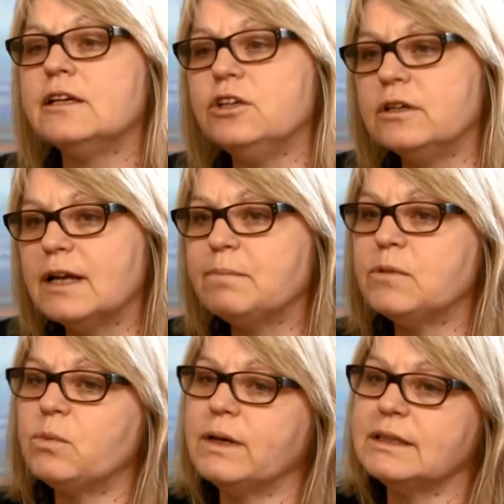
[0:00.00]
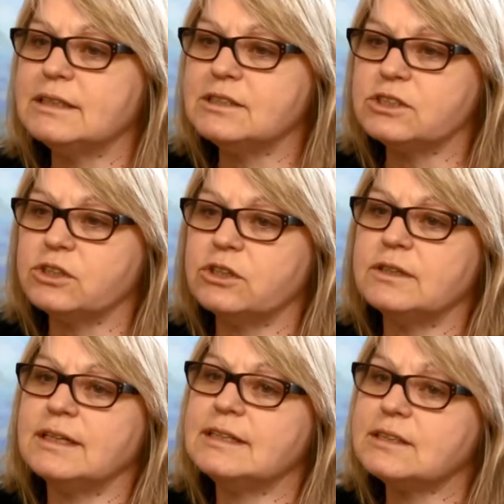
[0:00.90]
Your number one
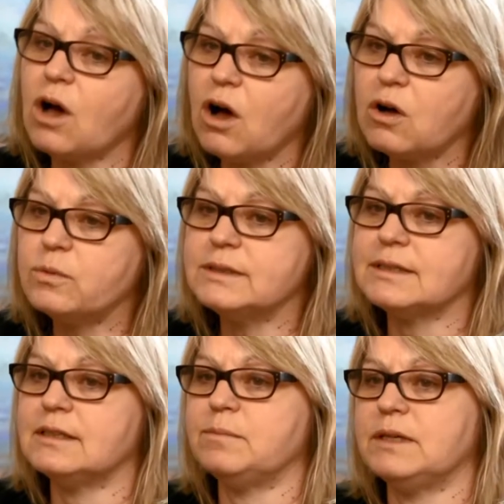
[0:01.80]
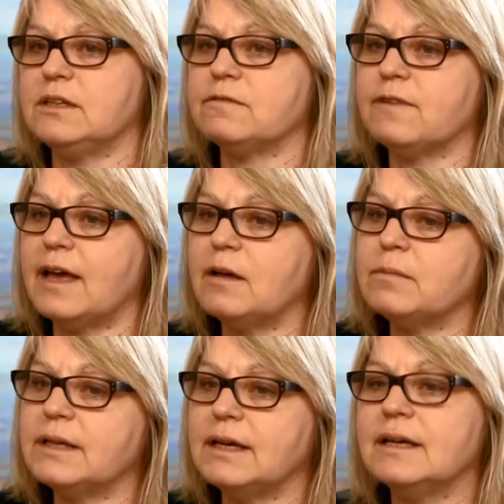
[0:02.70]
concern is always going to be your
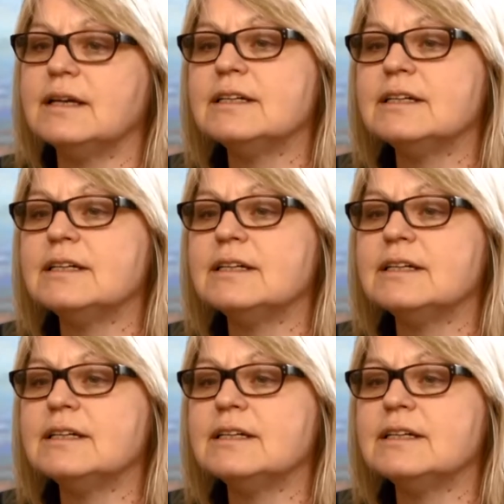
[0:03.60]
family.